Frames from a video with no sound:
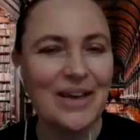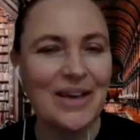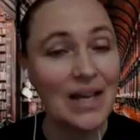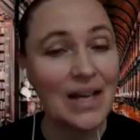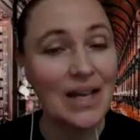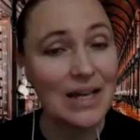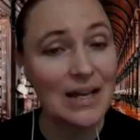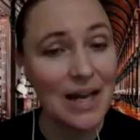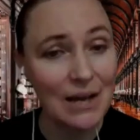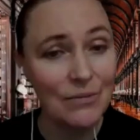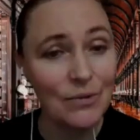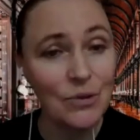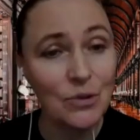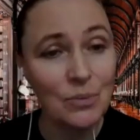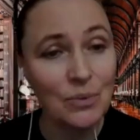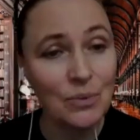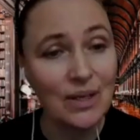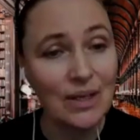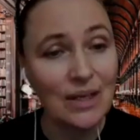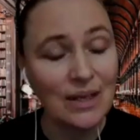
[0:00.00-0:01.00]
And I love
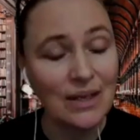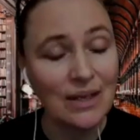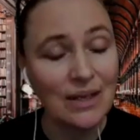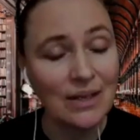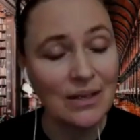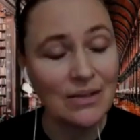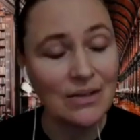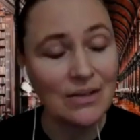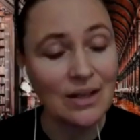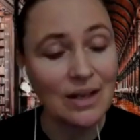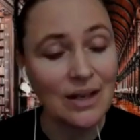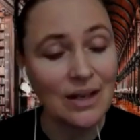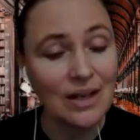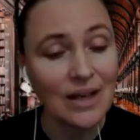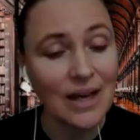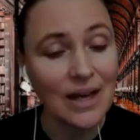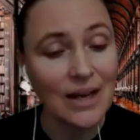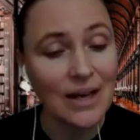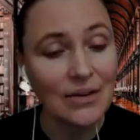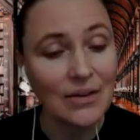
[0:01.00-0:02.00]
to be in
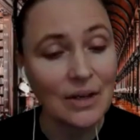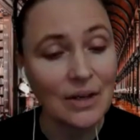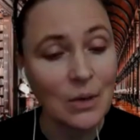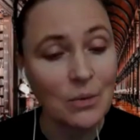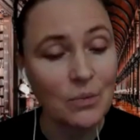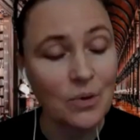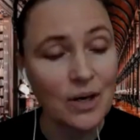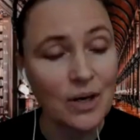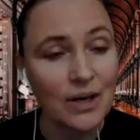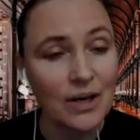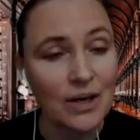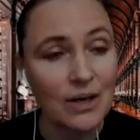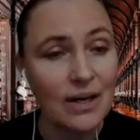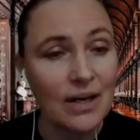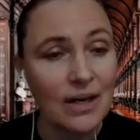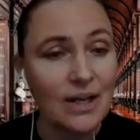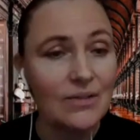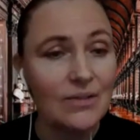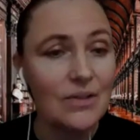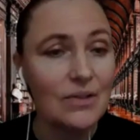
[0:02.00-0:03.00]
the area
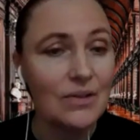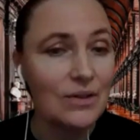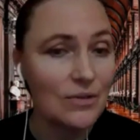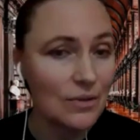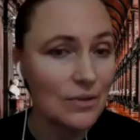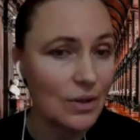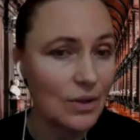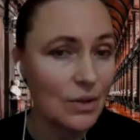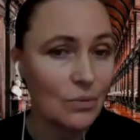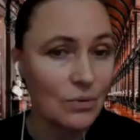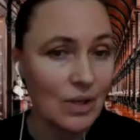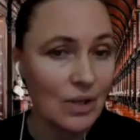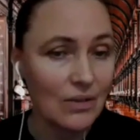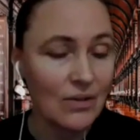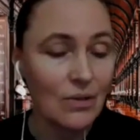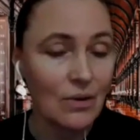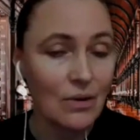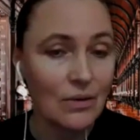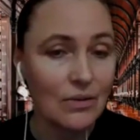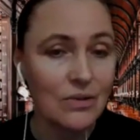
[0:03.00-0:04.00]
where there is new
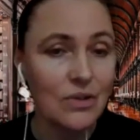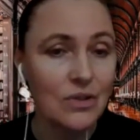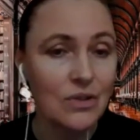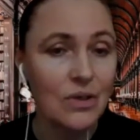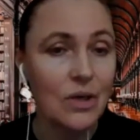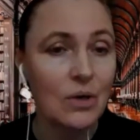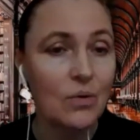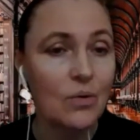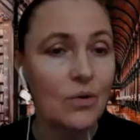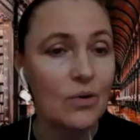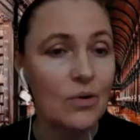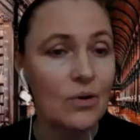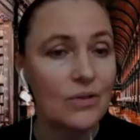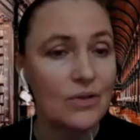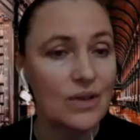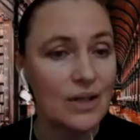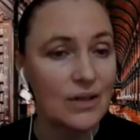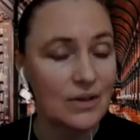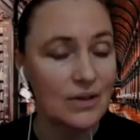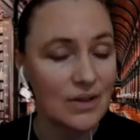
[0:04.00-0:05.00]
technology
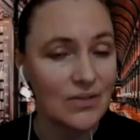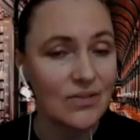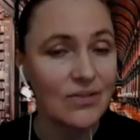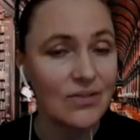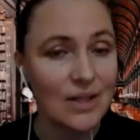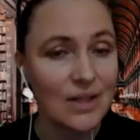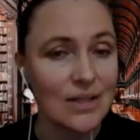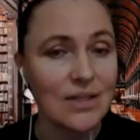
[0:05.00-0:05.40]
or there is